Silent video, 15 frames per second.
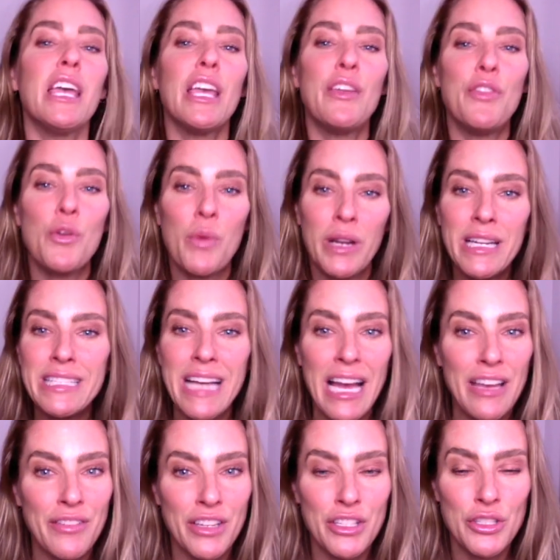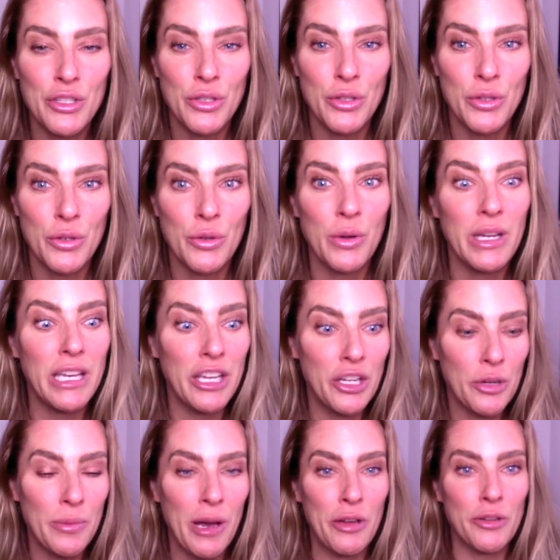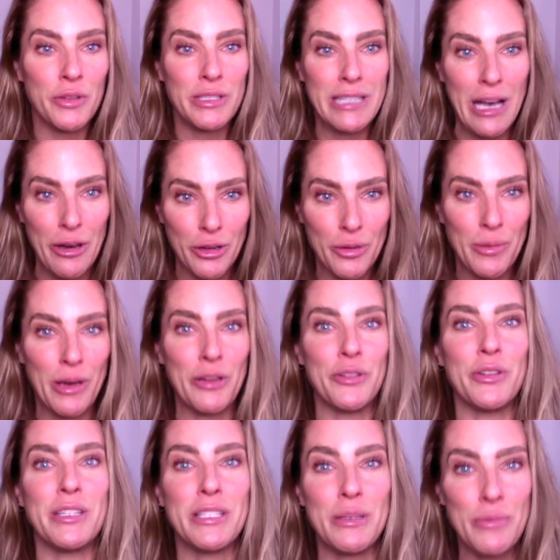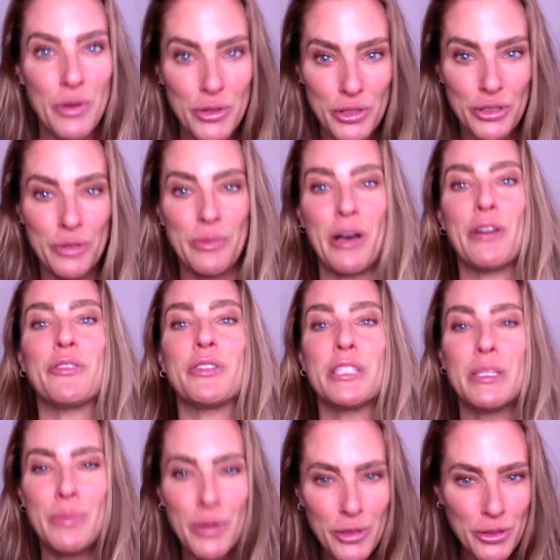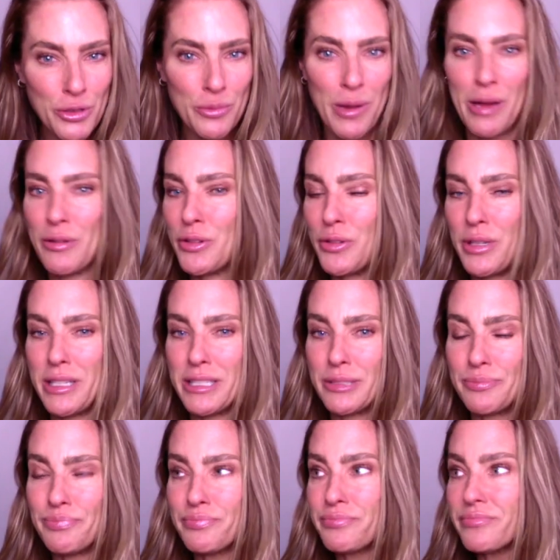If you want to dive into inner boundaries, outer boundaries, emotional boundaries, spiritual boundaries,